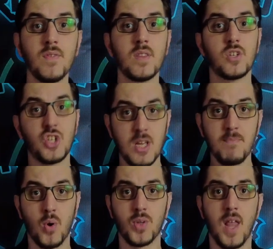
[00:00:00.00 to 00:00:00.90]
even the
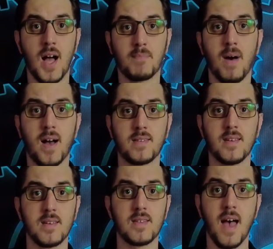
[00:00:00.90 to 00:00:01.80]
cheap old lock
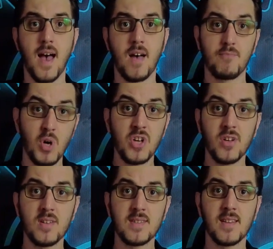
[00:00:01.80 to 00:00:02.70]
boxes have pretty
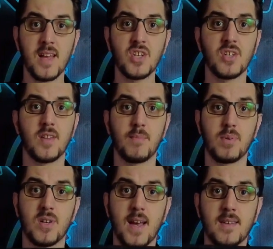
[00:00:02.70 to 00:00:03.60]
good insulation
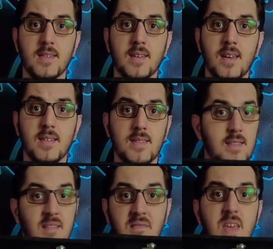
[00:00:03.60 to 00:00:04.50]
that protects
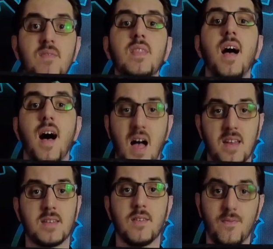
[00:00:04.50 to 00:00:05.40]
against even the
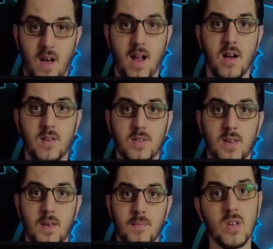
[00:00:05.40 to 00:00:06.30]
hottest of
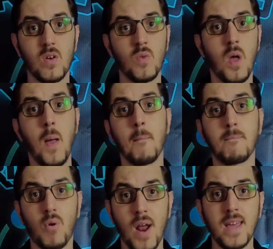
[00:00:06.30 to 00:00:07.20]
fires. Also,
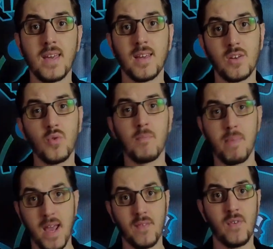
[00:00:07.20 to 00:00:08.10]
breaking into a
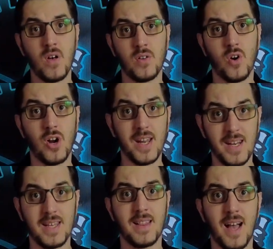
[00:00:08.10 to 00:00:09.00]
bank vault or
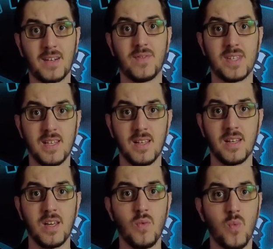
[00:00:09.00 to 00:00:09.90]
any locked
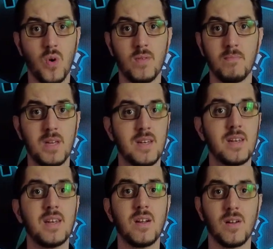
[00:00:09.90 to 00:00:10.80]
facility wouldn't be
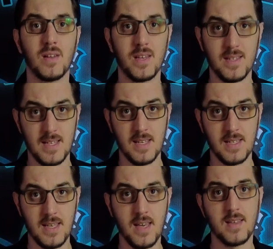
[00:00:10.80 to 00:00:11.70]
nearly as
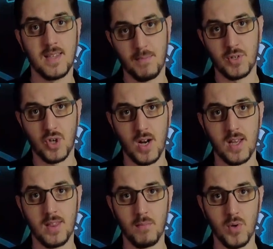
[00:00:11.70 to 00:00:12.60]
easy as they
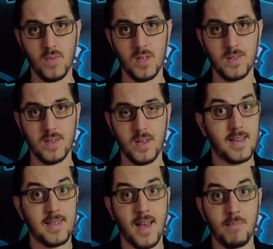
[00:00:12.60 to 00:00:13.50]
portray in the movies. I
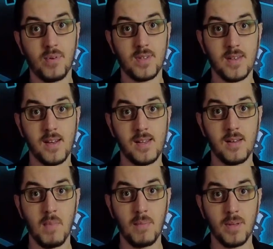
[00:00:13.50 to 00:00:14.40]
guess that puts an
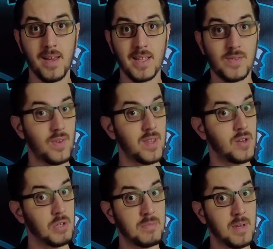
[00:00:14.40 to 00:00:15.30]
end to my plans for
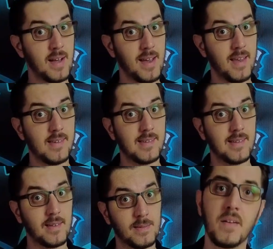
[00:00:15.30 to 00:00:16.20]
the ultimate
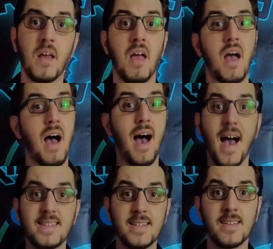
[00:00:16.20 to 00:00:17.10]
heist. But
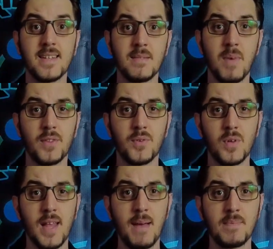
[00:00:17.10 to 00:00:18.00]
I did get to melt
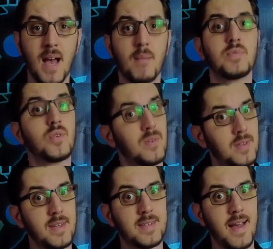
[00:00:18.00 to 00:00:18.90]
through a laptop, so
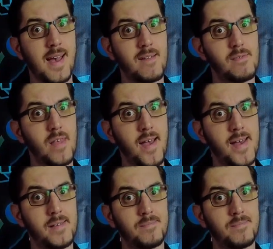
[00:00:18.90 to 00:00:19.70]
at least I have that.